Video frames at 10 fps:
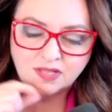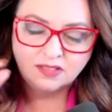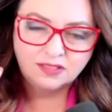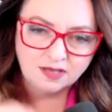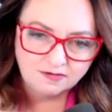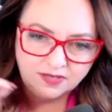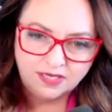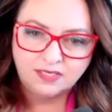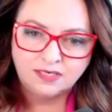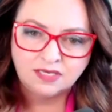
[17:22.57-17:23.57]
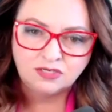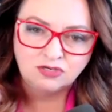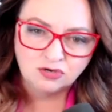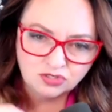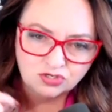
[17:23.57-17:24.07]
loving and
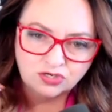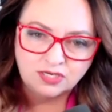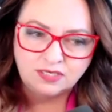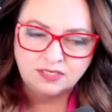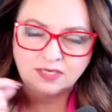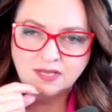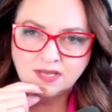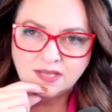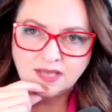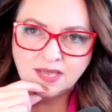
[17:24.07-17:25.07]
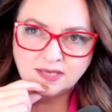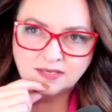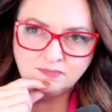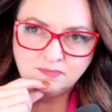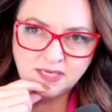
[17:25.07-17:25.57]
nurturing
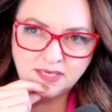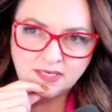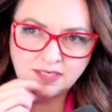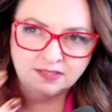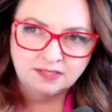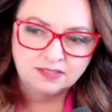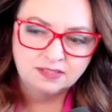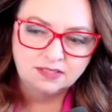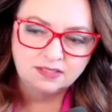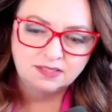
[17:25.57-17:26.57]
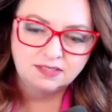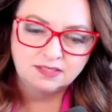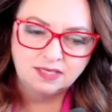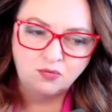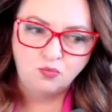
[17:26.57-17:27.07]
and being
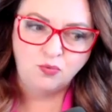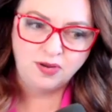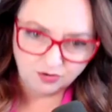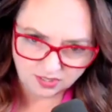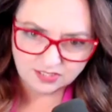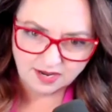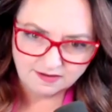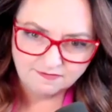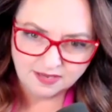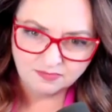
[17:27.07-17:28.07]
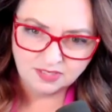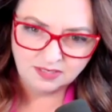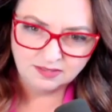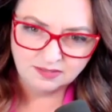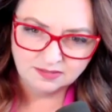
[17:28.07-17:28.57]
like, we're a tight family.